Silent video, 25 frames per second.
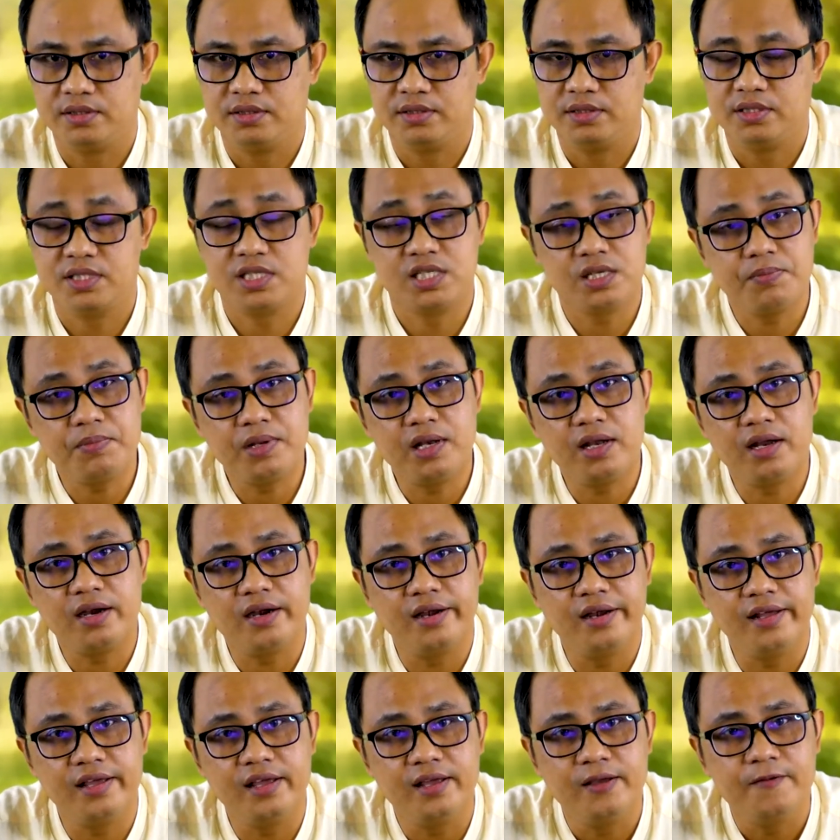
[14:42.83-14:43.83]

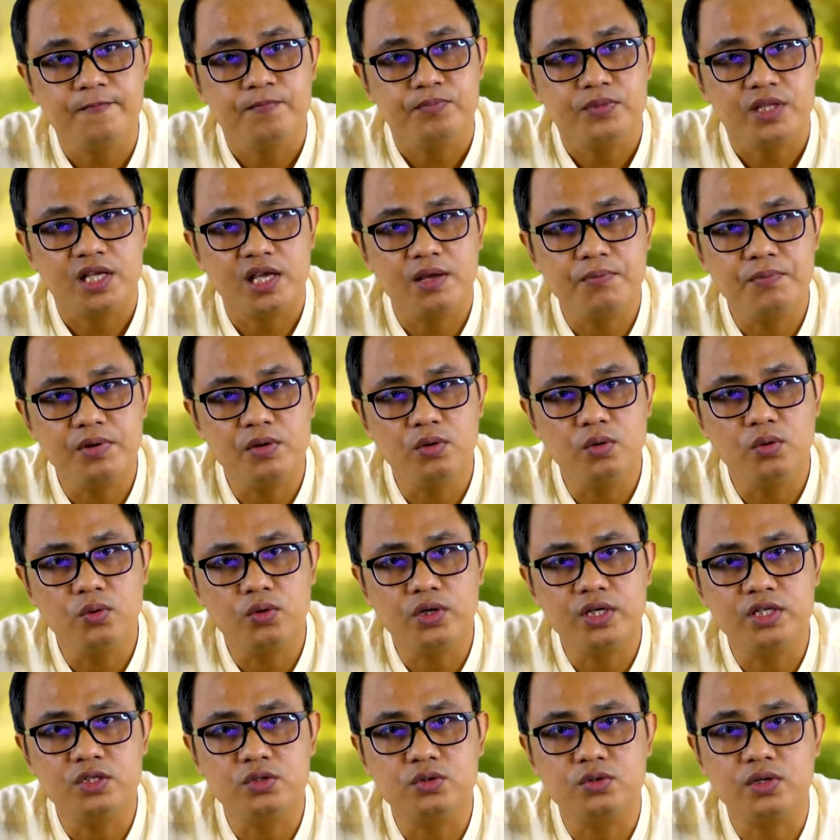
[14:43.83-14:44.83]
Similarly, if you
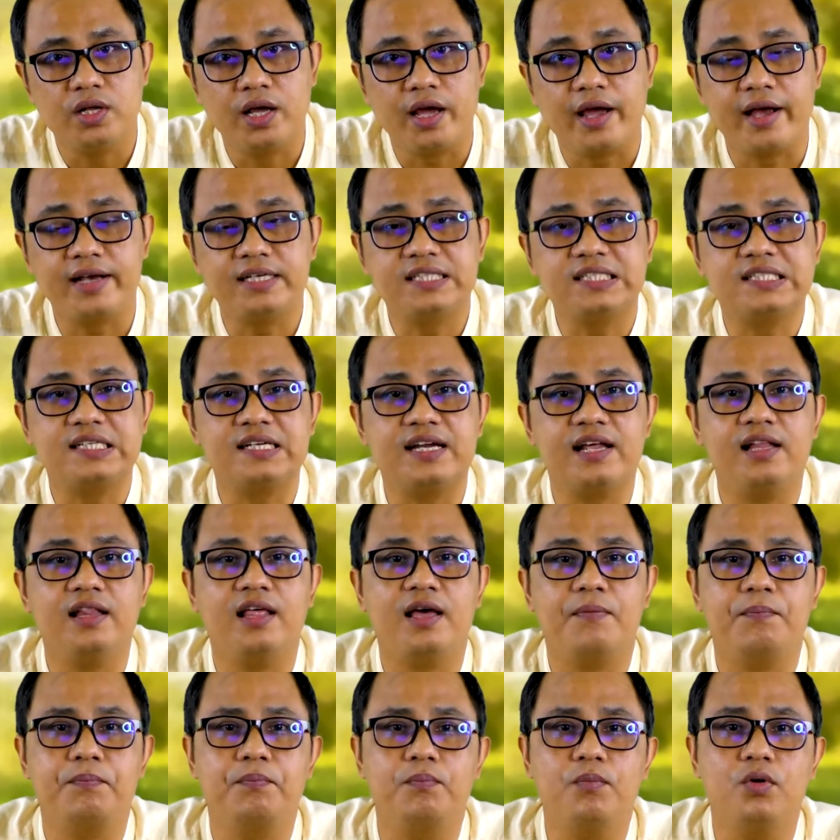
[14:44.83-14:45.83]
look into the
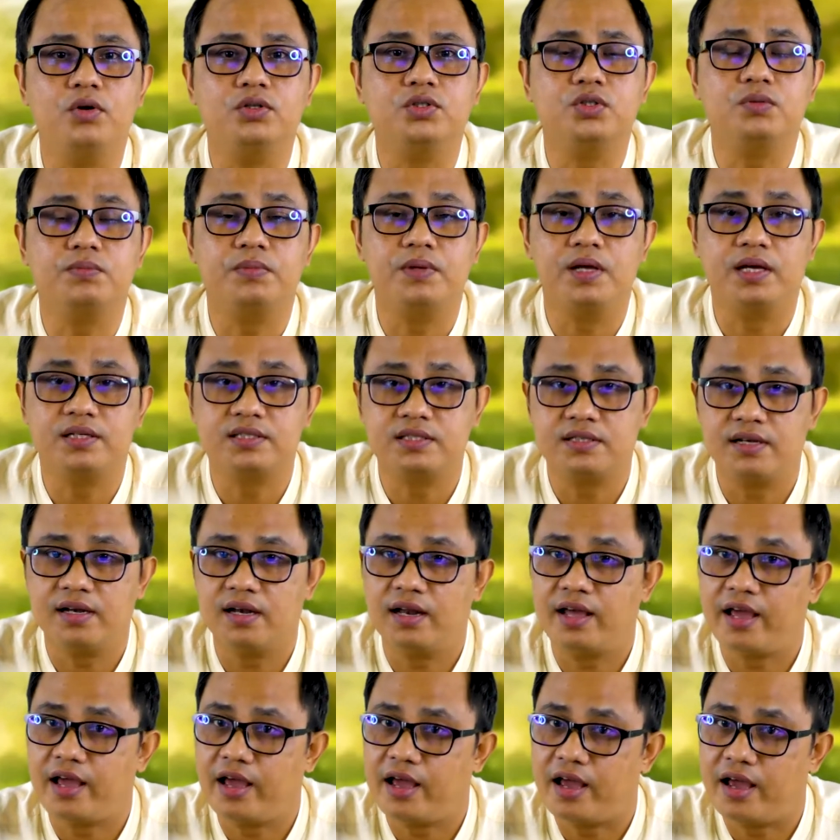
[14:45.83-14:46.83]
external, most of the external
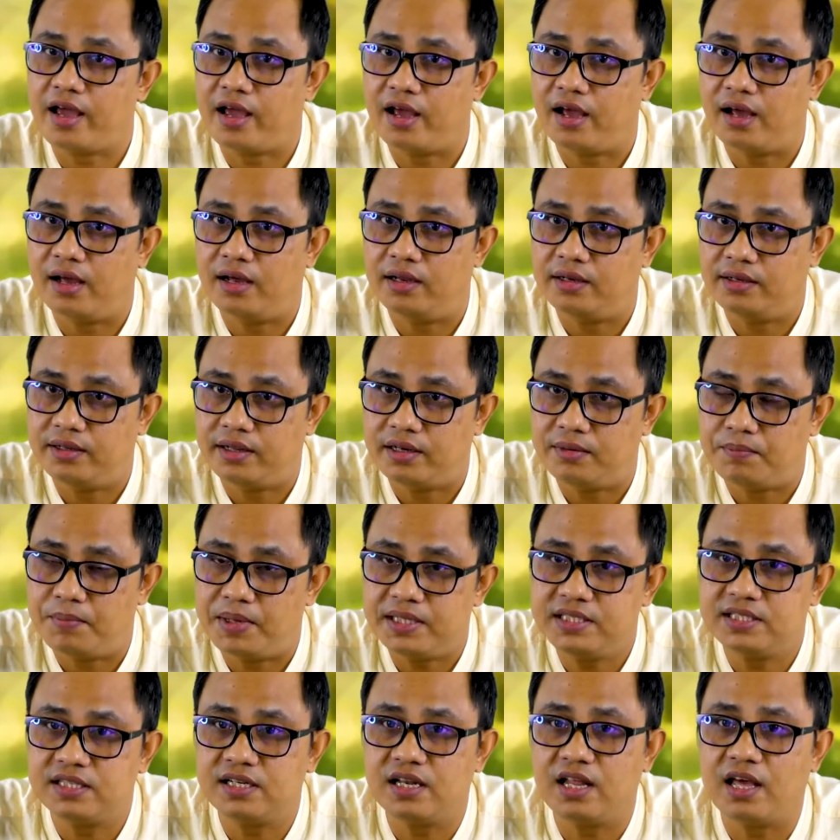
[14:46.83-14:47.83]
that
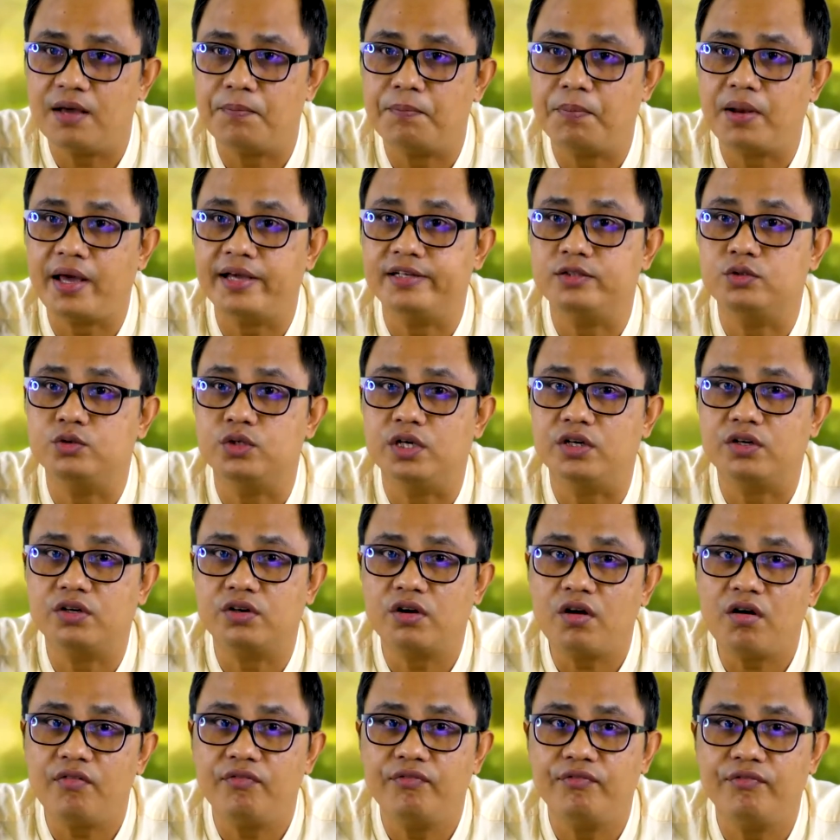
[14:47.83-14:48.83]
material applied to a
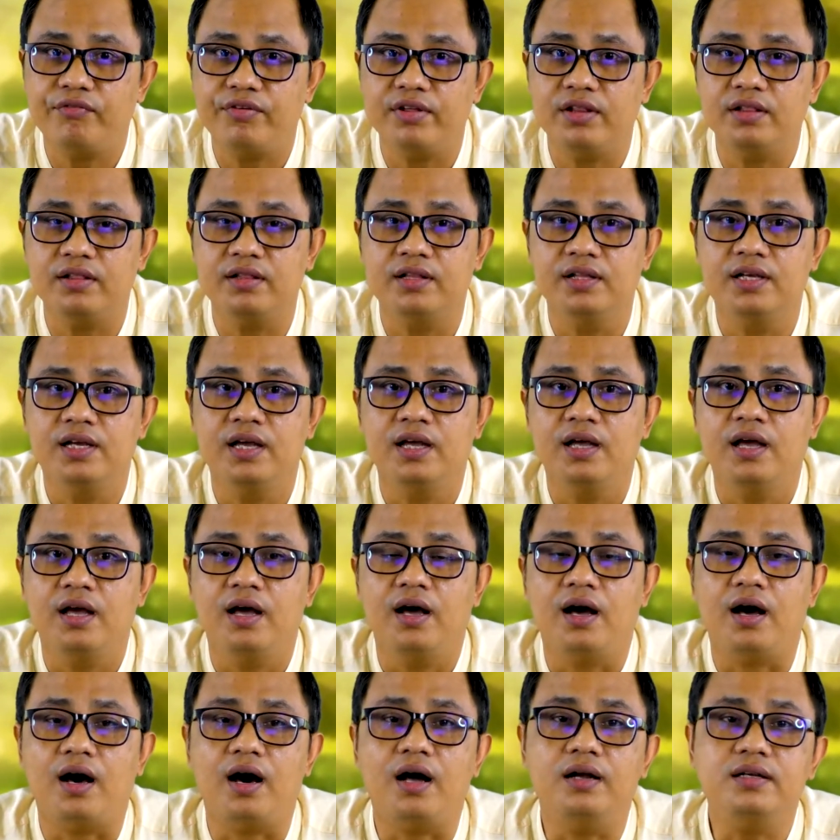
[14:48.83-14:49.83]
crop field
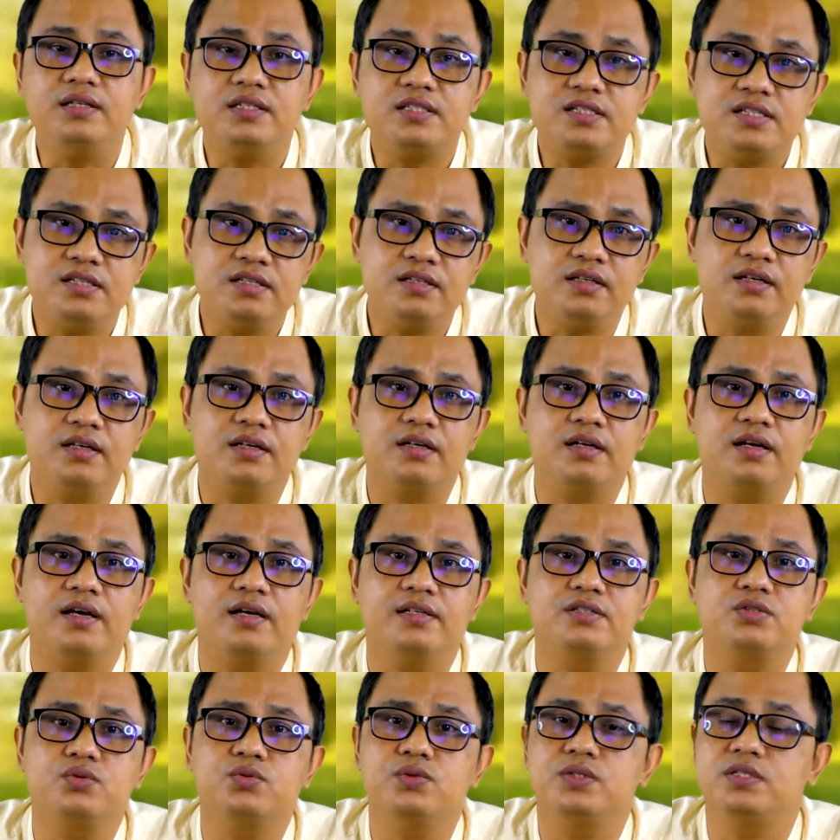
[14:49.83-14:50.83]

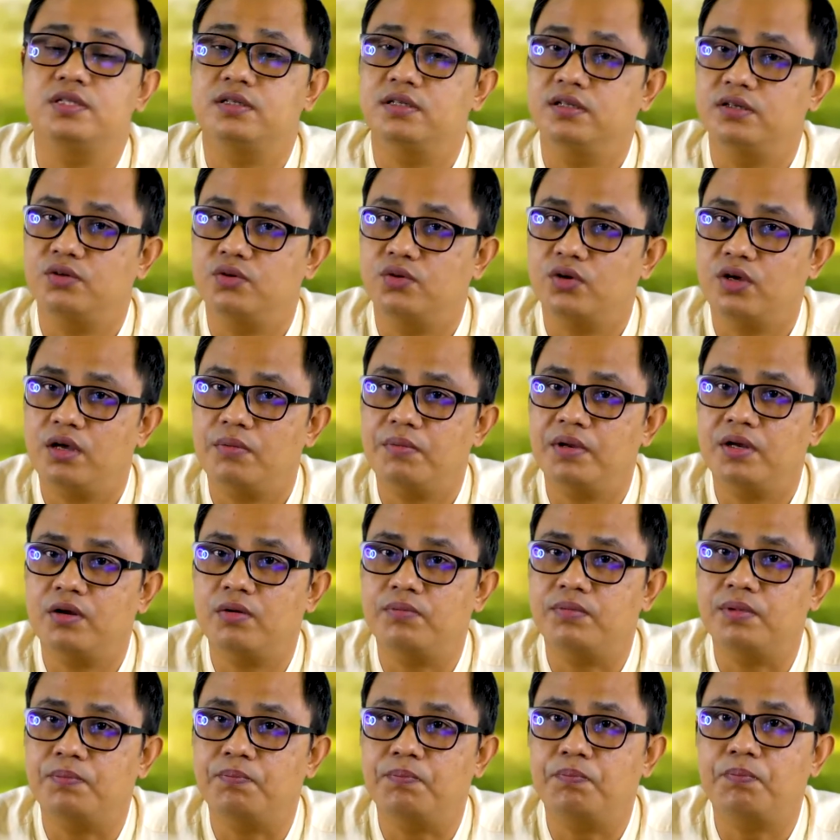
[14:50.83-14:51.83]
unsynchronized with the requirement
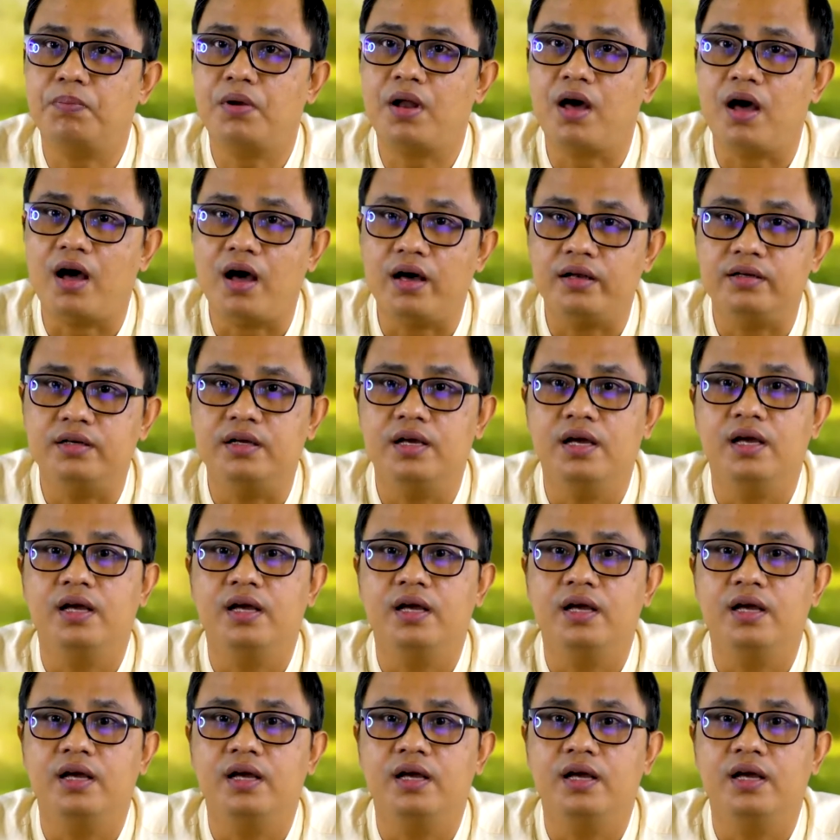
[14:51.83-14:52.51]
of the plant